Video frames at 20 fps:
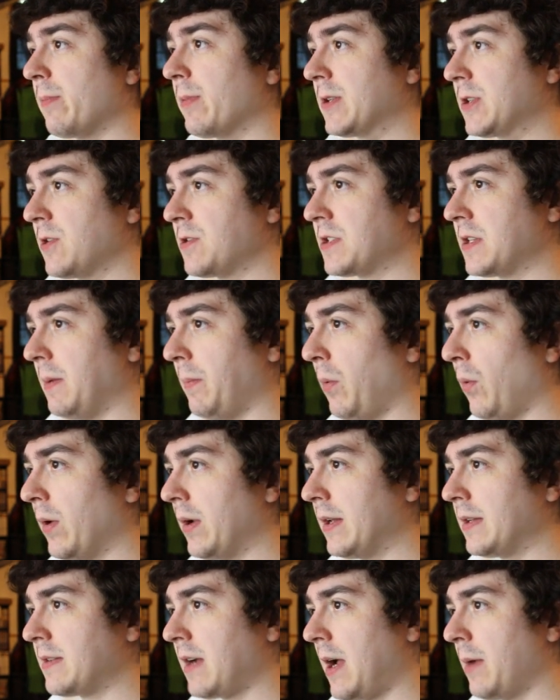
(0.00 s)
returns to the
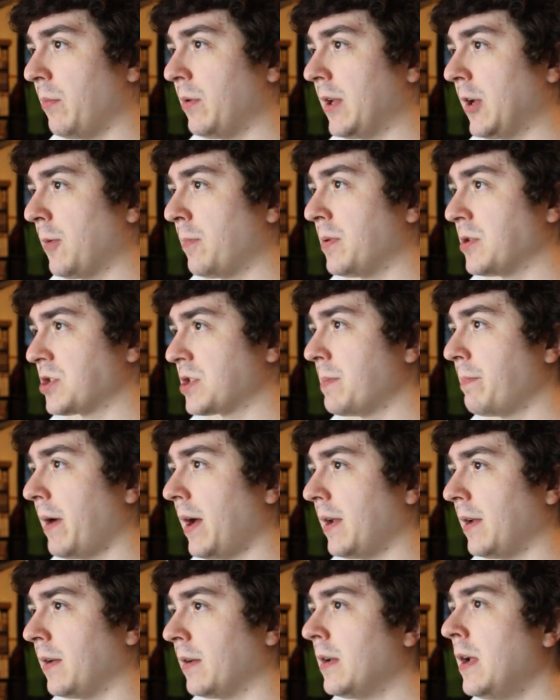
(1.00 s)
point in time when they push the
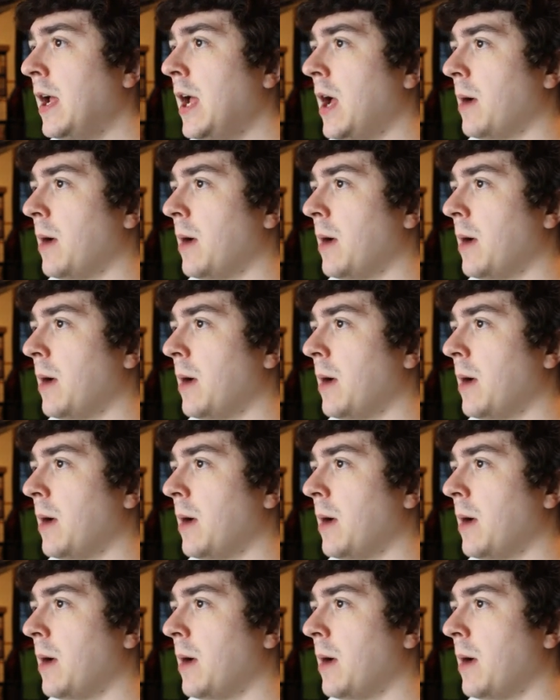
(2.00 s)
button.